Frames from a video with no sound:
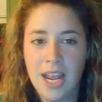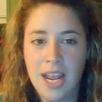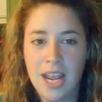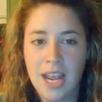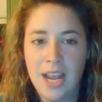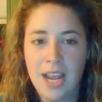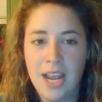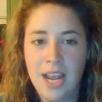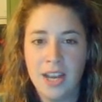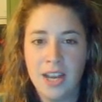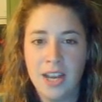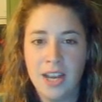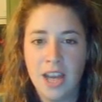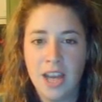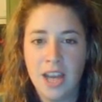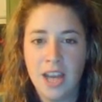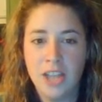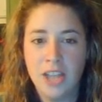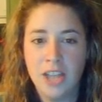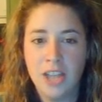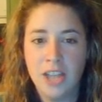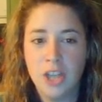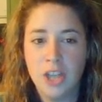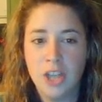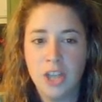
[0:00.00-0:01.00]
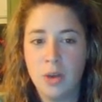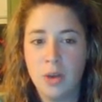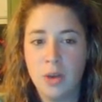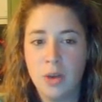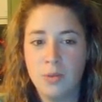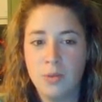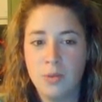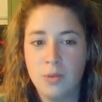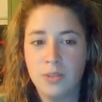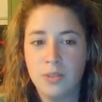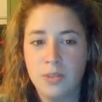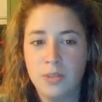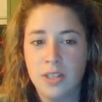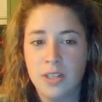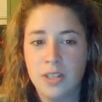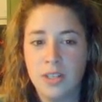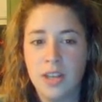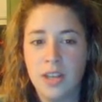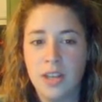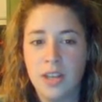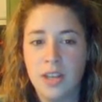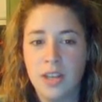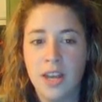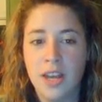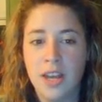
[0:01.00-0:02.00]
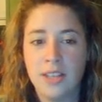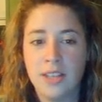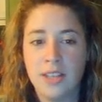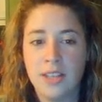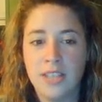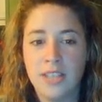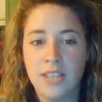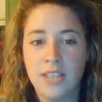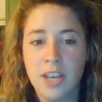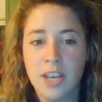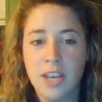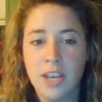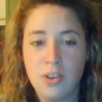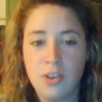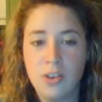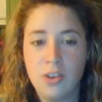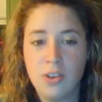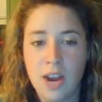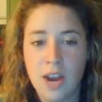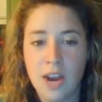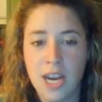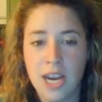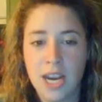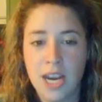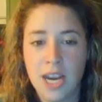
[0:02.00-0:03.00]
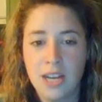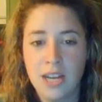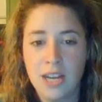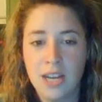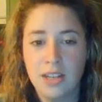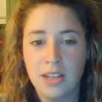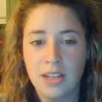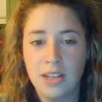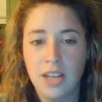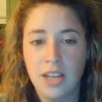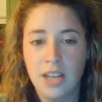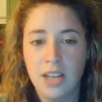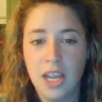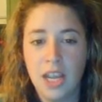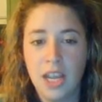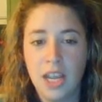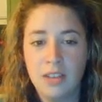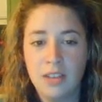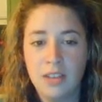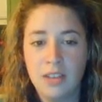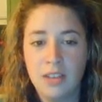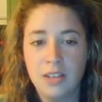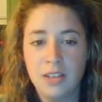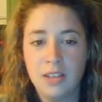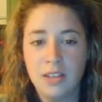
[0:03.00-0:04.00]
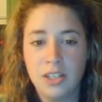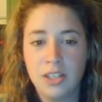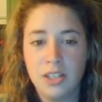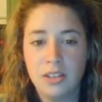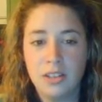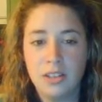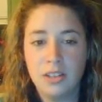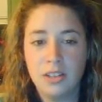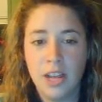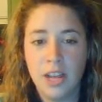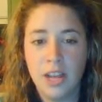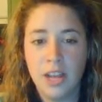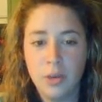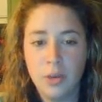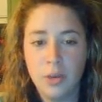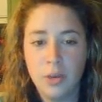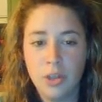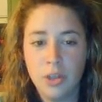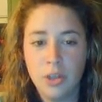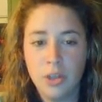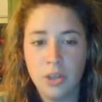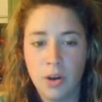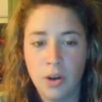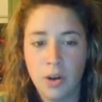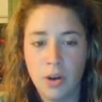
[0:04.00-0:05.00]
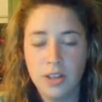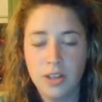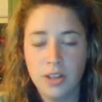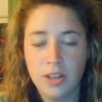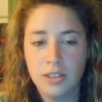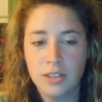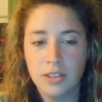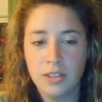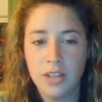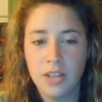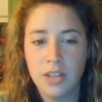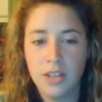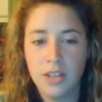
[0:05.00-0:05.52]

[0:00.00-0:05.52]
and I chose second grade English language arts,